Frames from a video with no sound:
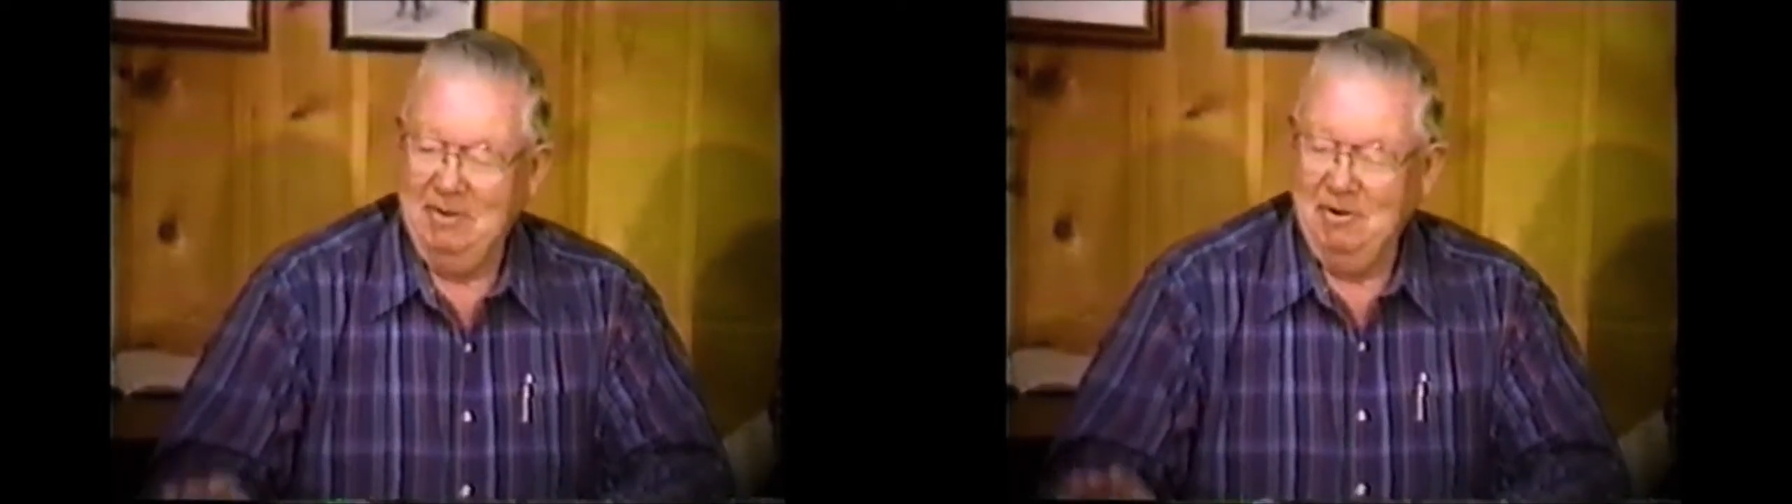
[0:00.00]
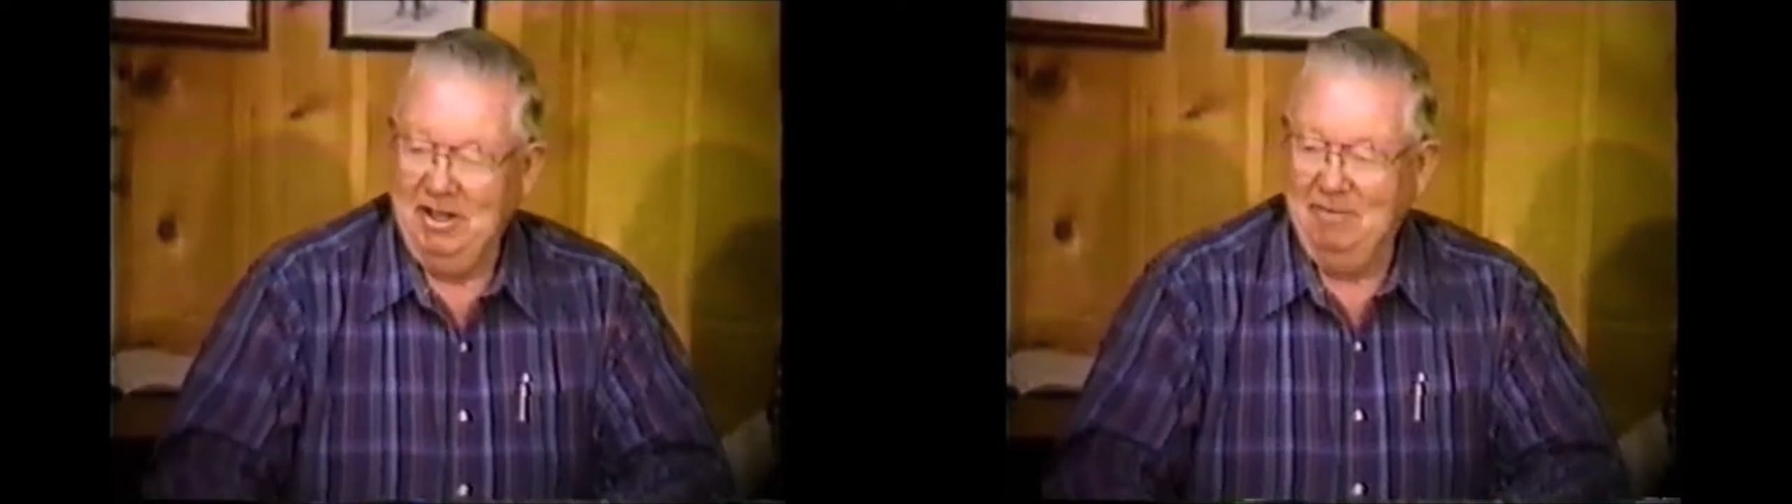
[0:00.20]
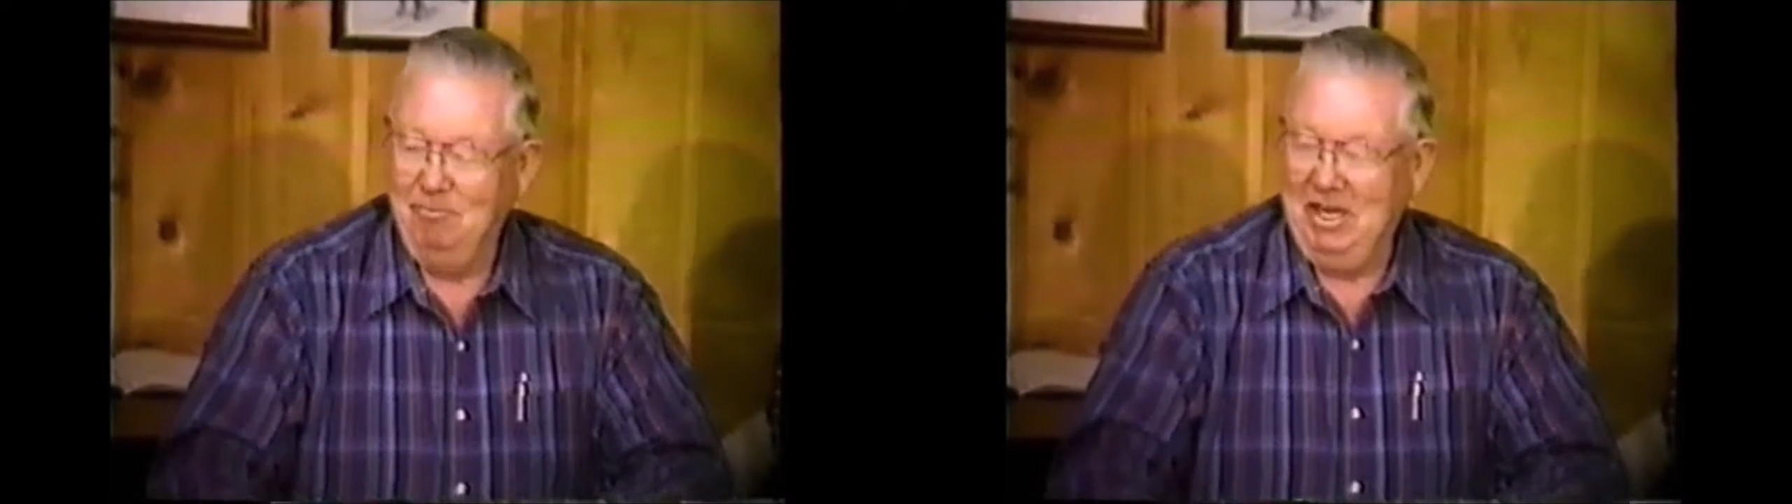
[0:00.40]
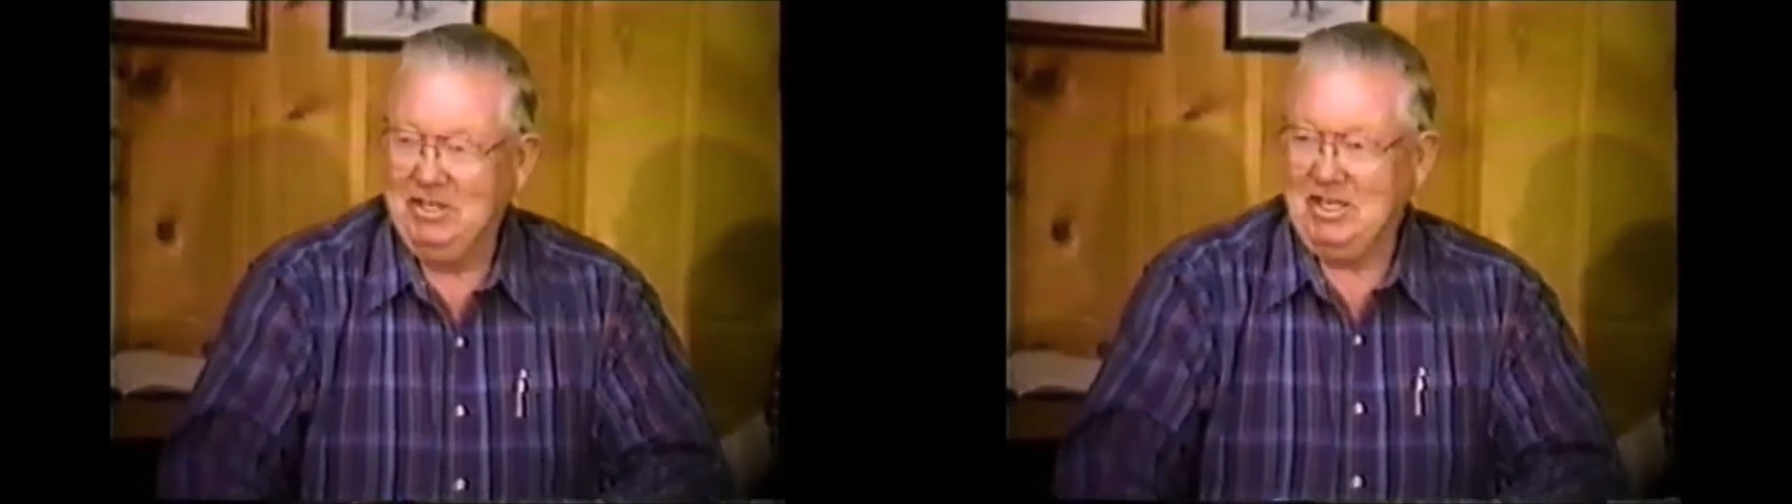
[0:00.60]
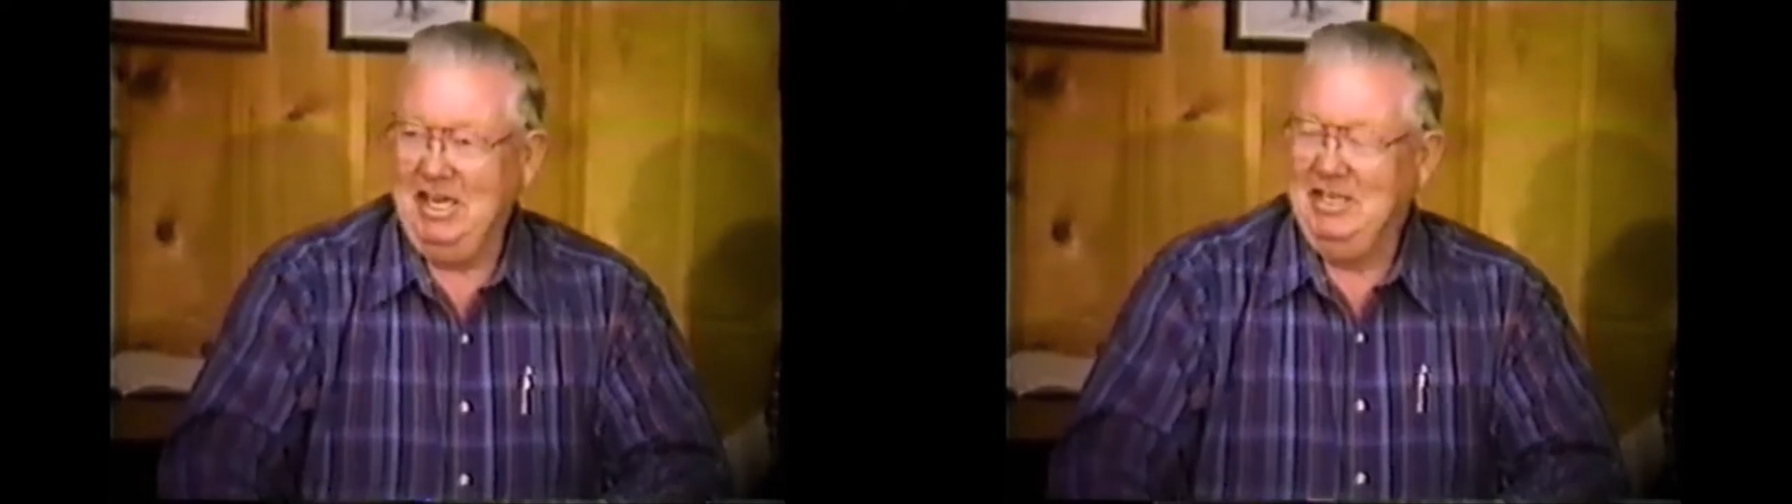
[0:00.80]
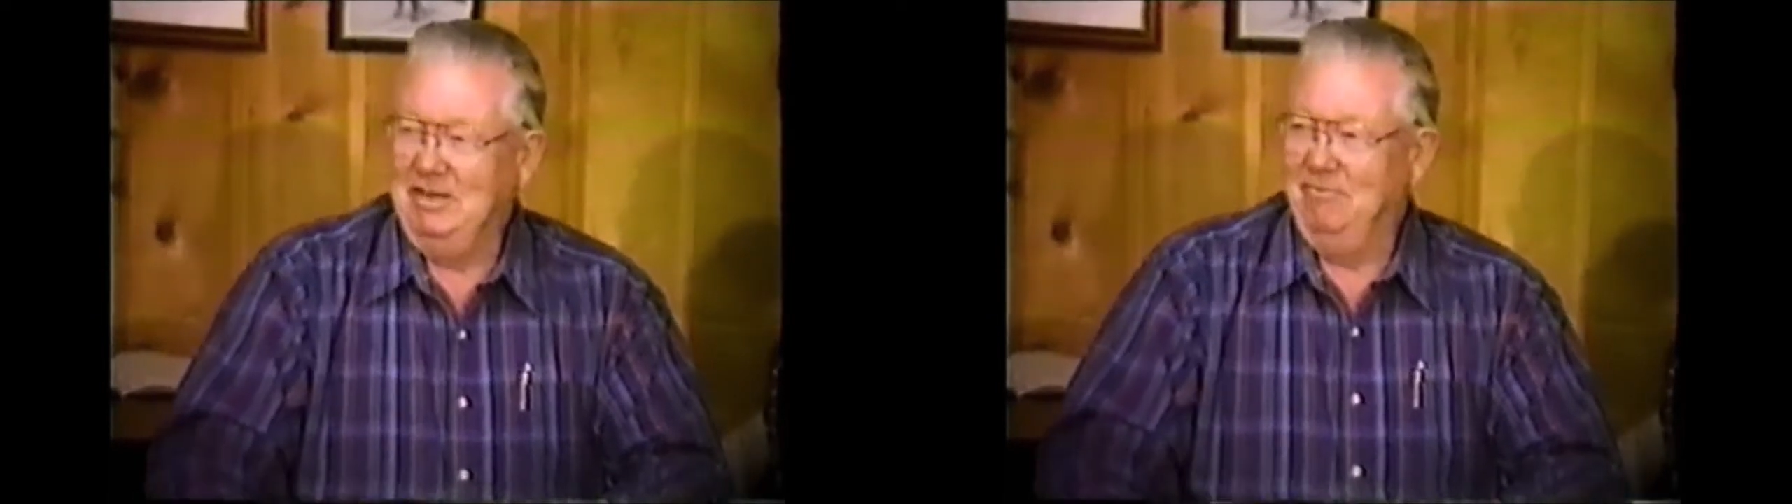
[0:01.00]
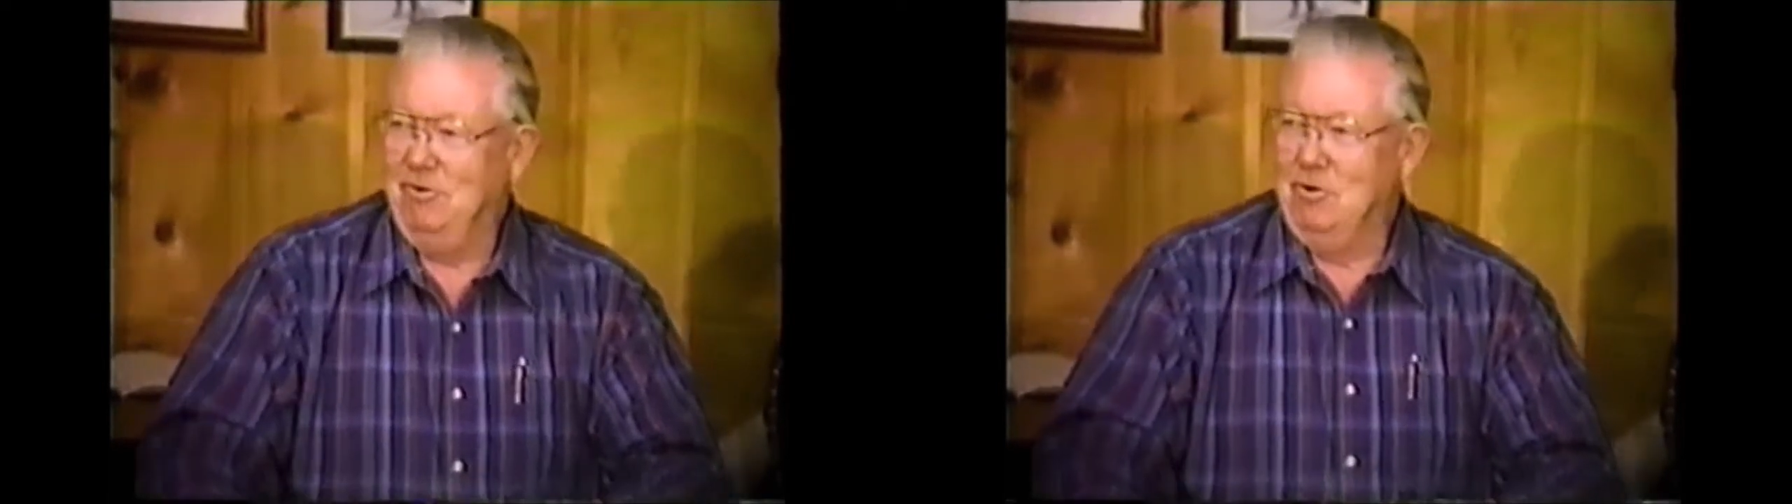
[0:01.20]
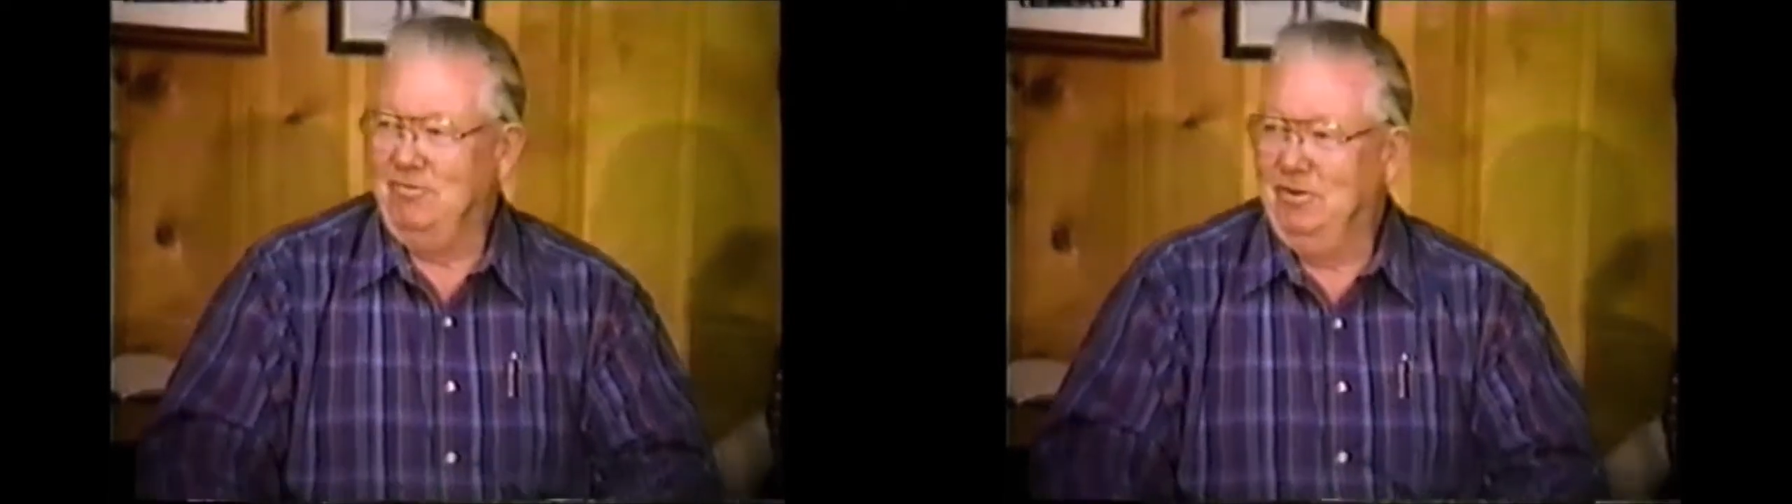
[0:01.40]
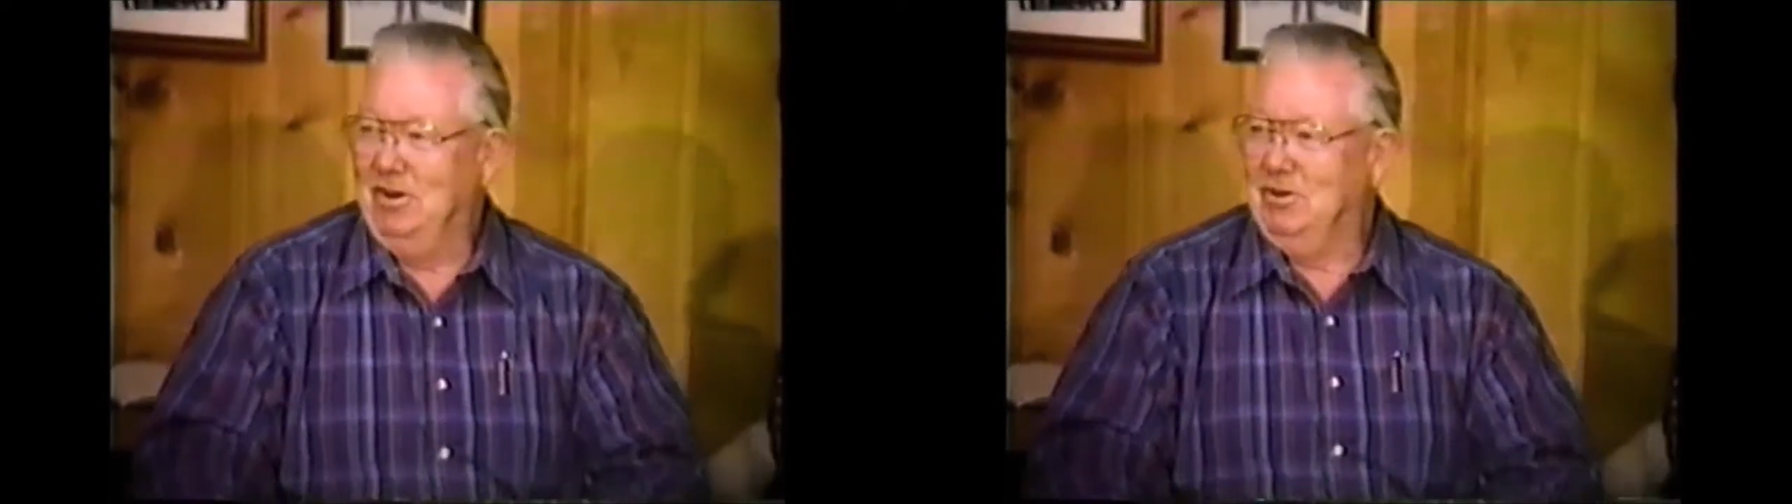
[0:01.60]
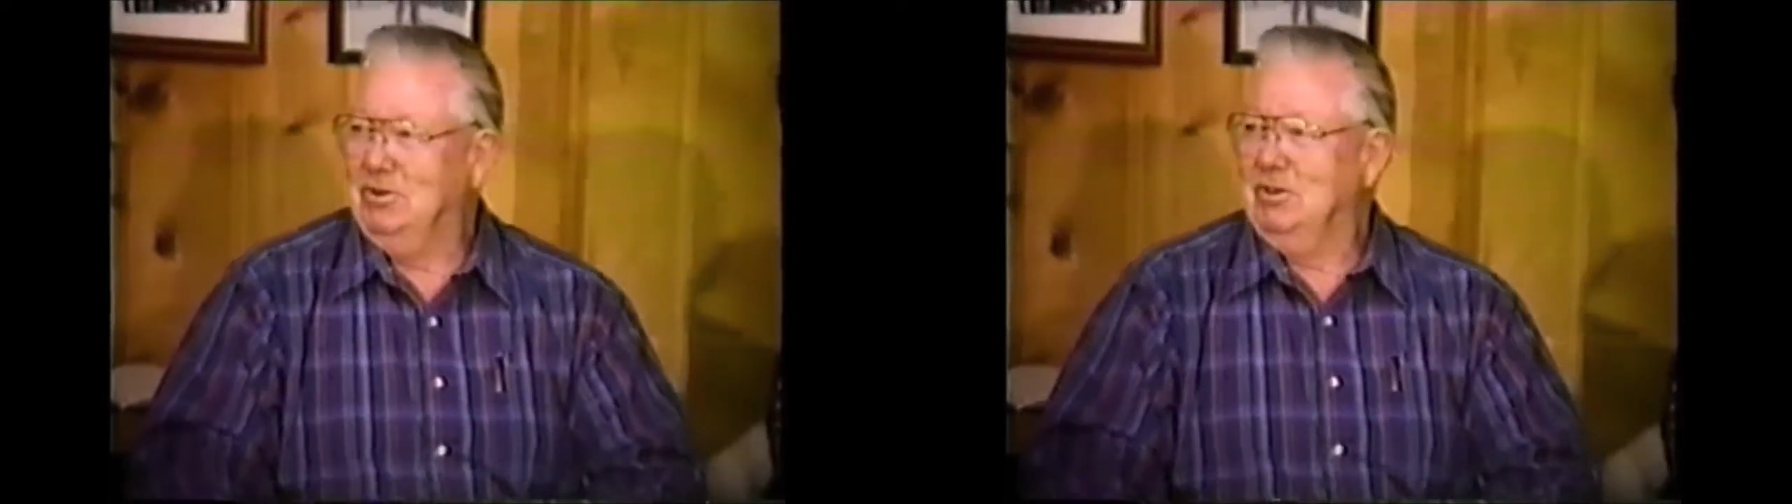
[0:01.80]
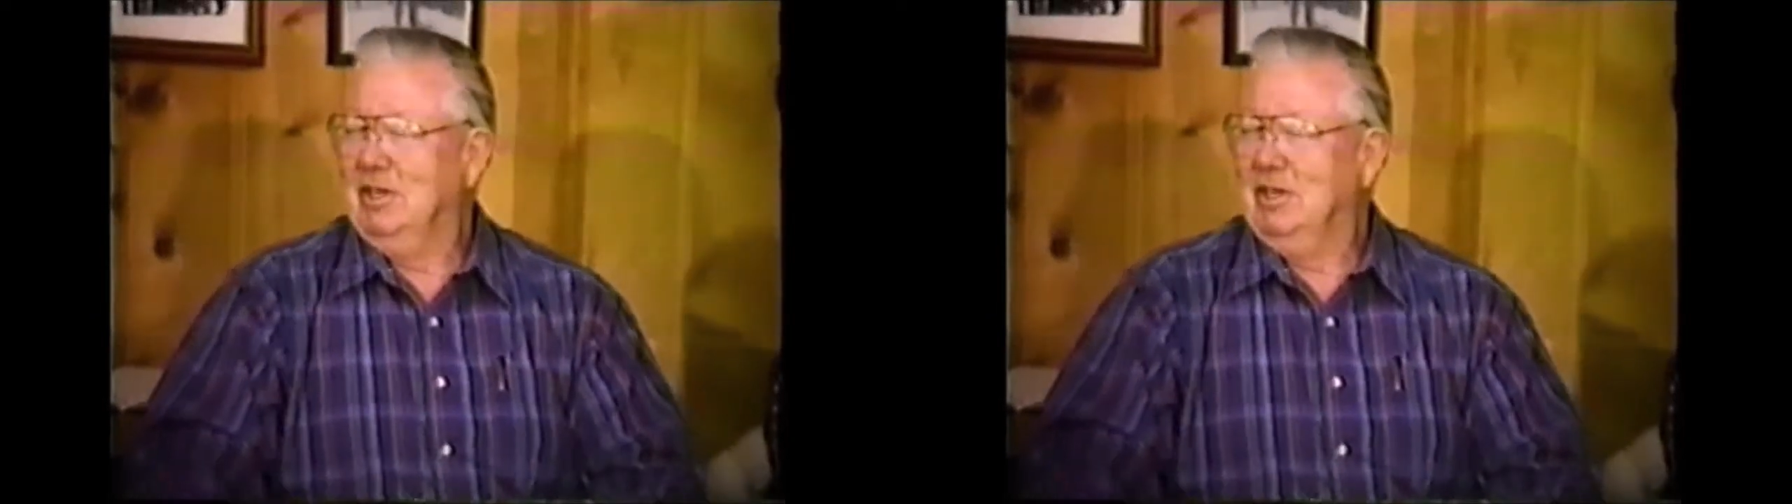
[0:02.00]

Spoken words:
"Get one of them big skis in 4-footers."